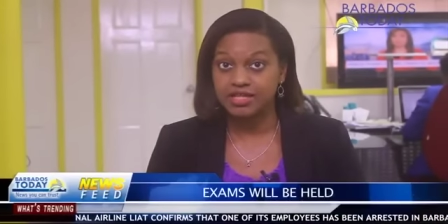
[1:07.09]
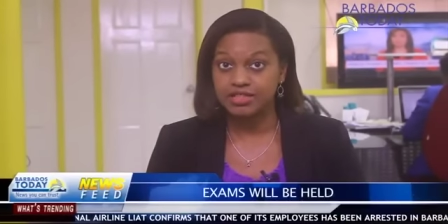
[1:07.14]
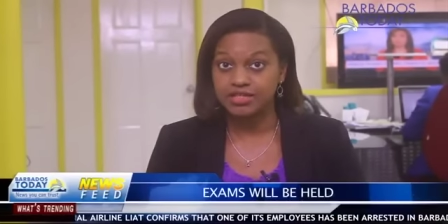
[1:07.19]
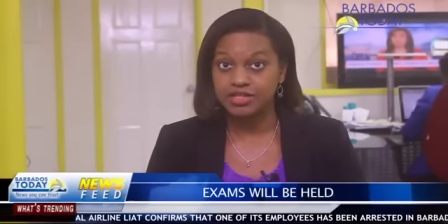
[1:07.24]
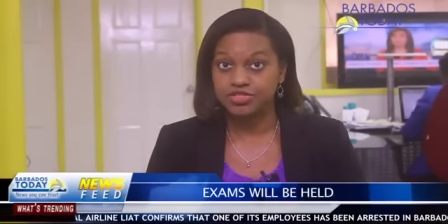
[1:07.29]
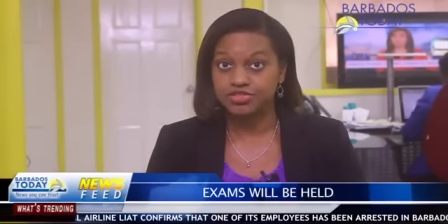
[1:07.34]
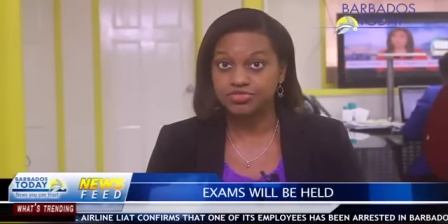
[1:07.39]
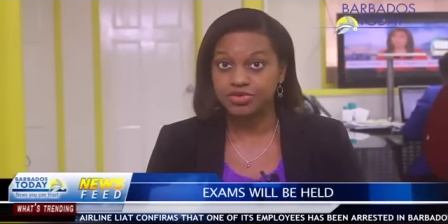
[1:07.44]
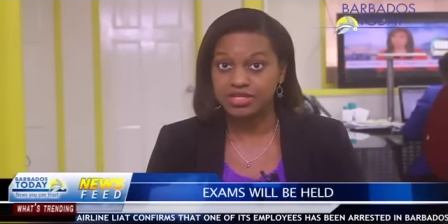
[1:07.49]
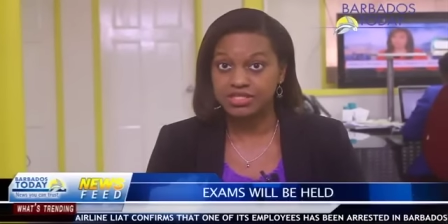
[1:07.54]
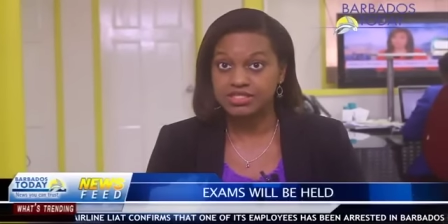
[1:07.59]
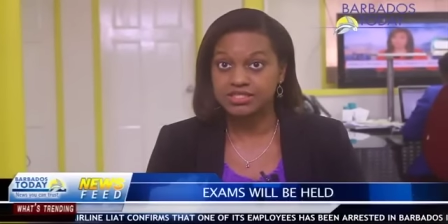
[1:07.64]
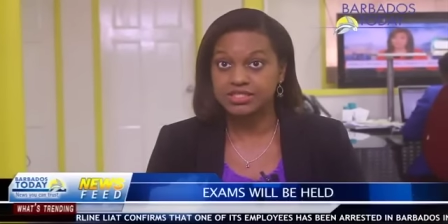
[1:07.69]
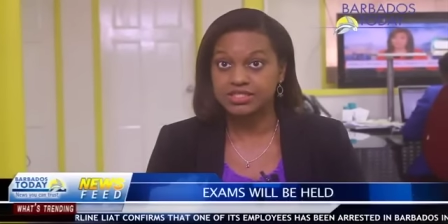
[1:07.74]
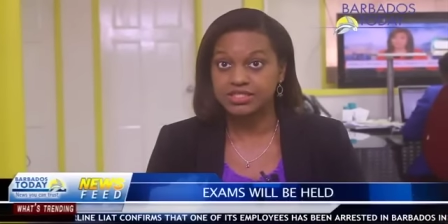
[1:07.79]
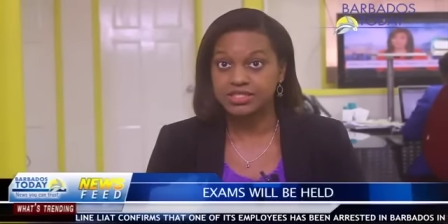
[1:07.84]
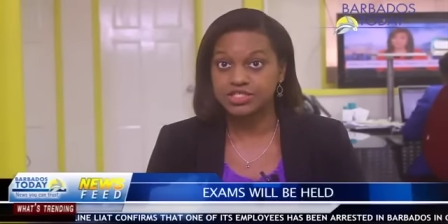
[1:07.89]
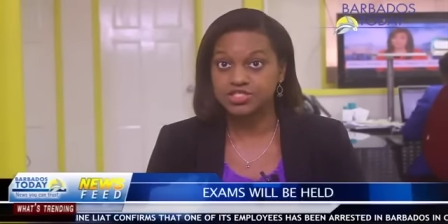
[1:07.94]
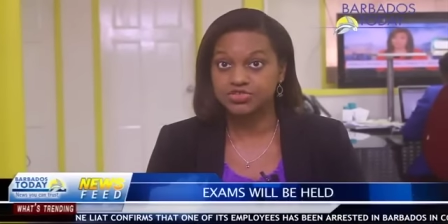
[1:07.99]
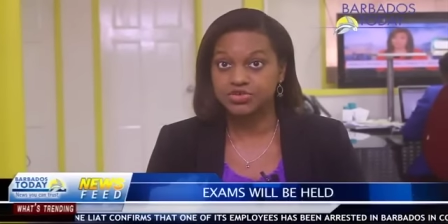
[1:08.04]
They threatened
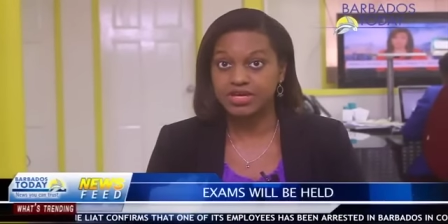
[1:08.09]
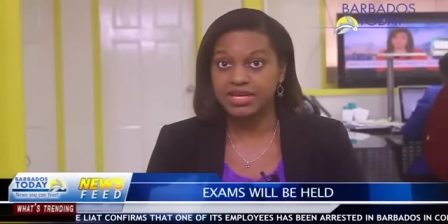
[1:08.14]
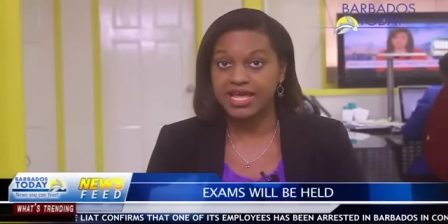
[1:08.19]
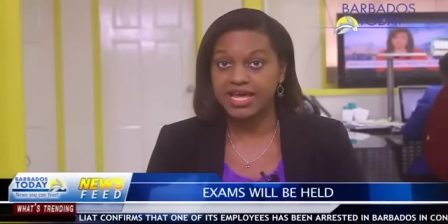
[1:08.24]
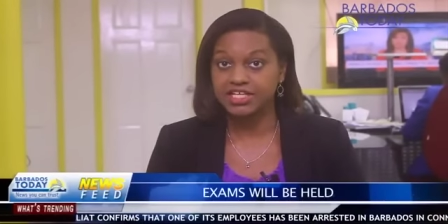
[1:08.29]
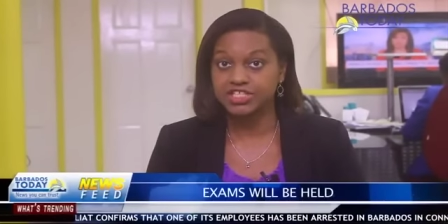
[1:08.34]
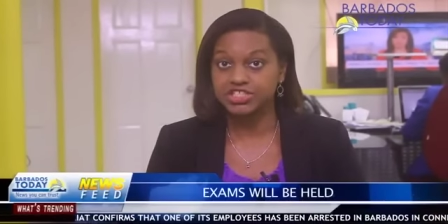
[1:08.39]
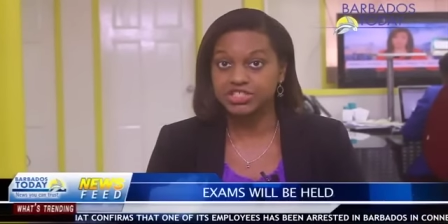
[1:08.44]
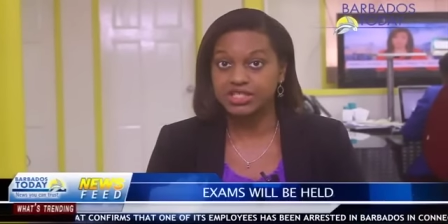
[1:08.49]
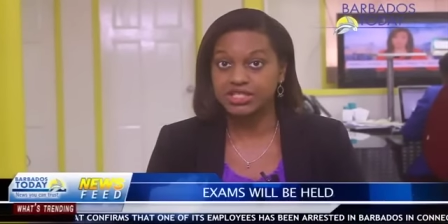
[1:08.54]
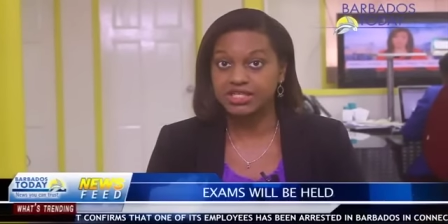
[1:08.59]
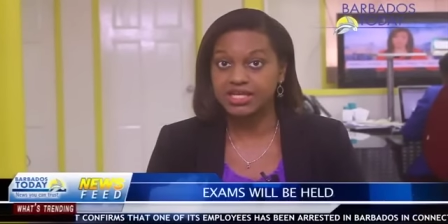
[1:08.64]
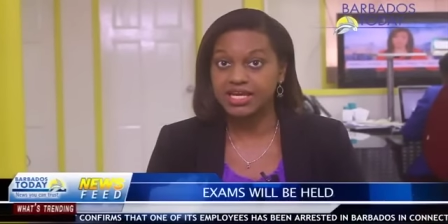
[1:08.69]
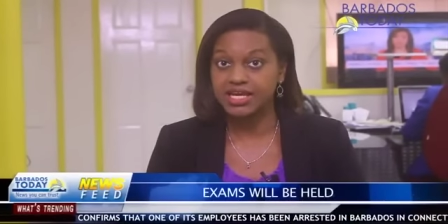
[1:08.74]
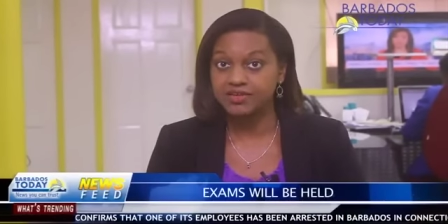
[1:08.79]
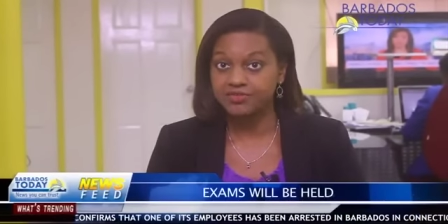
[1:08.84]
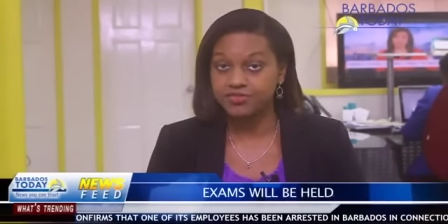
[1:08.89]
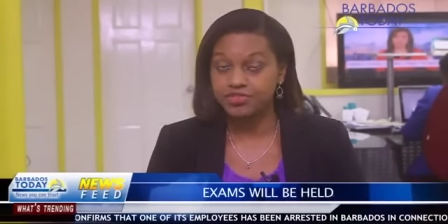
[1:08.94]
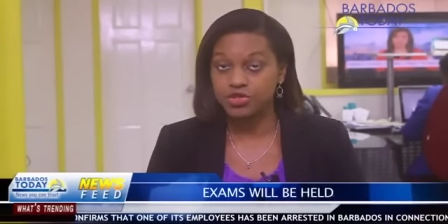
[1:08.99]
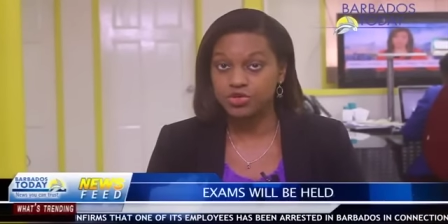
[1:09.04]
industrial action
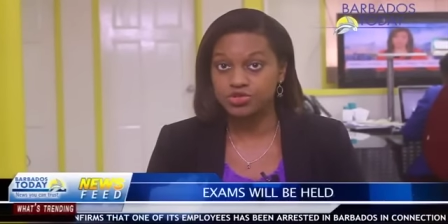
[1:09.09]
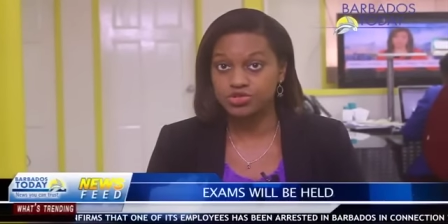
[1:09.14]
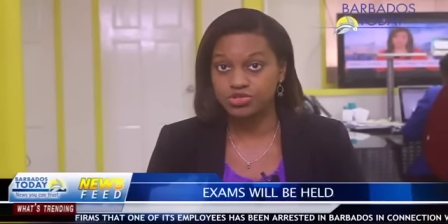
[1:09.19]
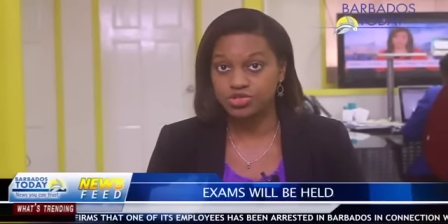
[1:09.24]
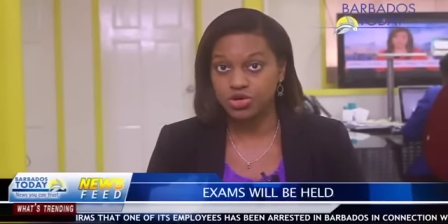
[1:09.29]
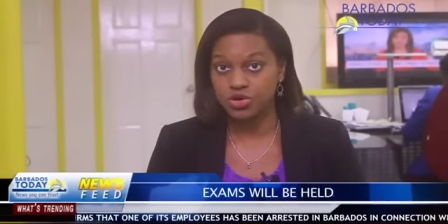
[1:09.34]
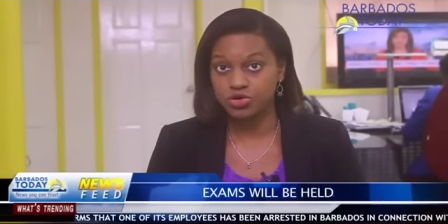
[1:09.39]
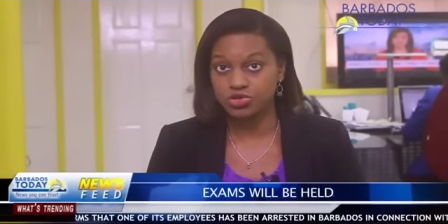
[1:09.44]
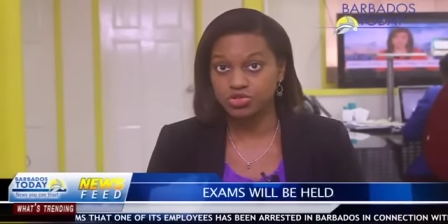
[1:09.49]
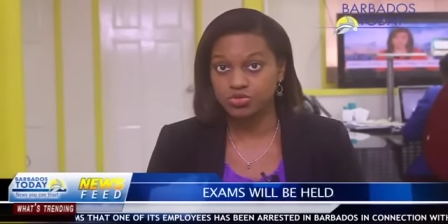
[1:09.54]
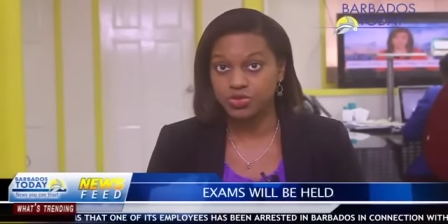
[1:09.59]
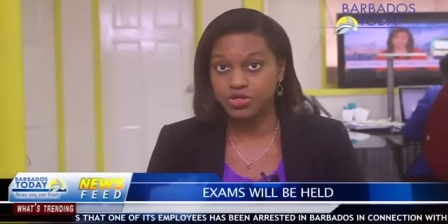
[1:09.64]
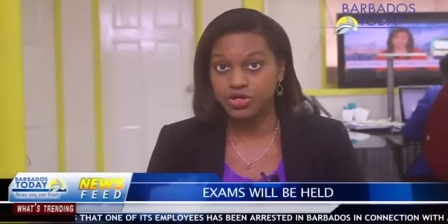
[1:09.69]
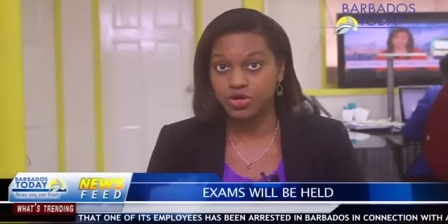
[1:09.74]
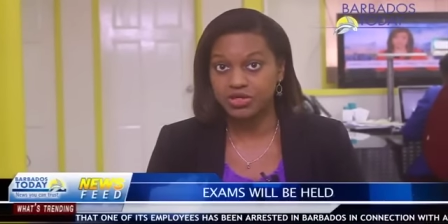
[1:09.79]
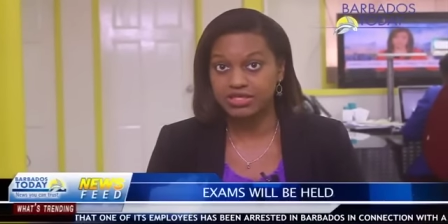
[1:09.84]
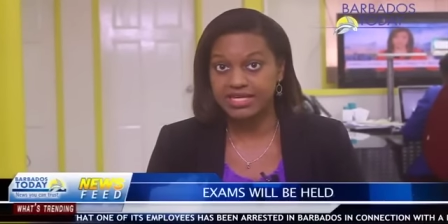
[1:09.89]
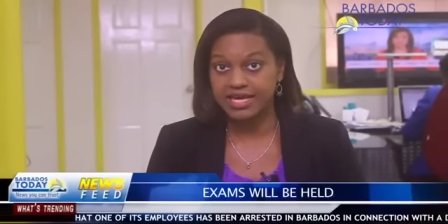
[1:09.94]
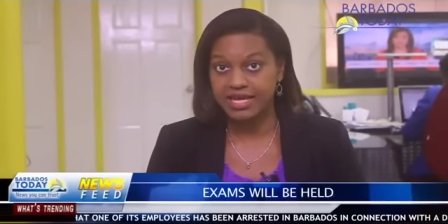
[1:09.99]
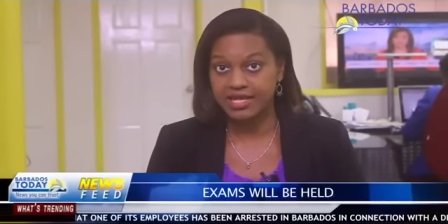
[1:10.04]
if those talks were
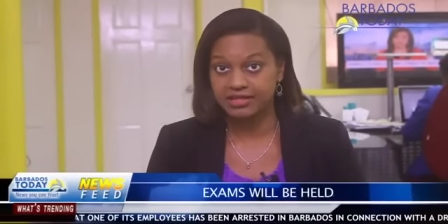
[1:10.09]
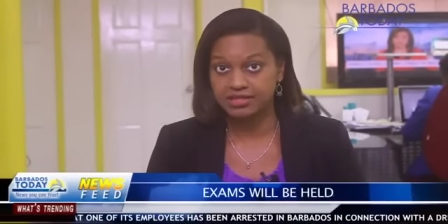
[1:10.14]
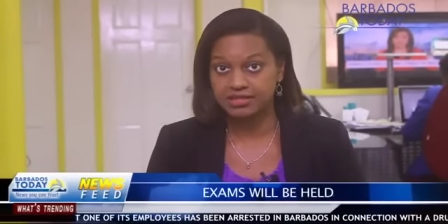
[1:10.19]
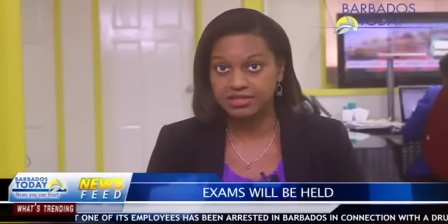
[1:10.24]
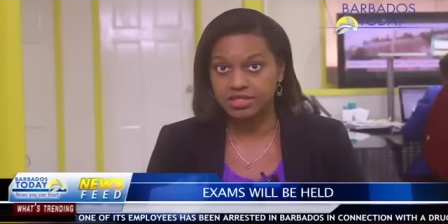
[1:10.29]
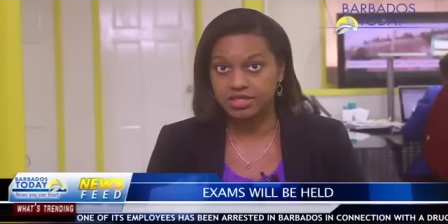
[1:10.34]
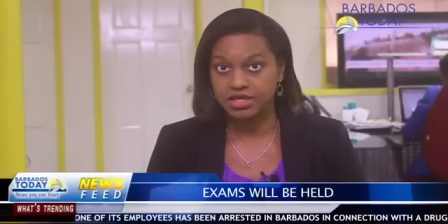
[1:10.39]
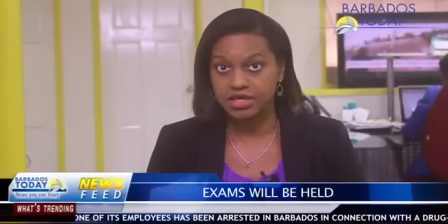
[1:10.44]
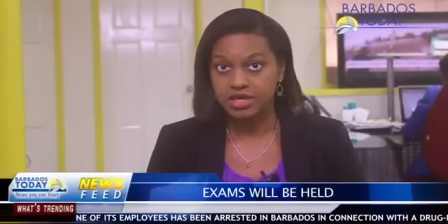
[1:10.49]
not held.